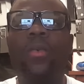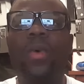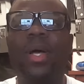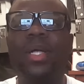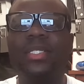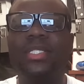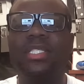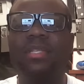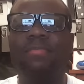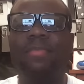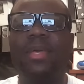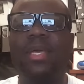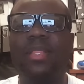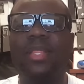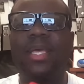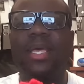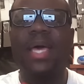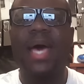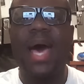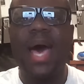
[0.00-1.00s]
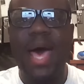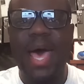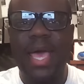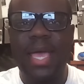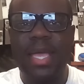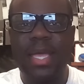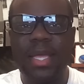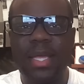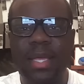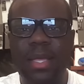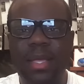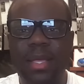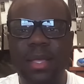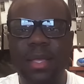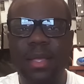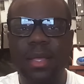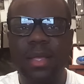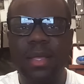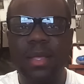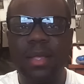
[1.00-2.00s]
want to be the guy,
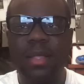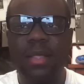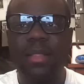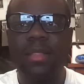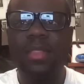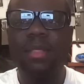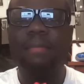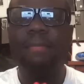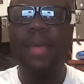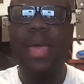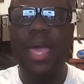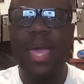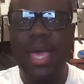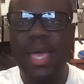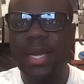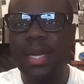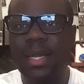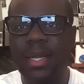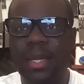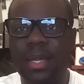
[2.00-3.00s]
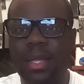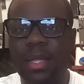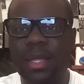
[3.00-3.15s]
the man,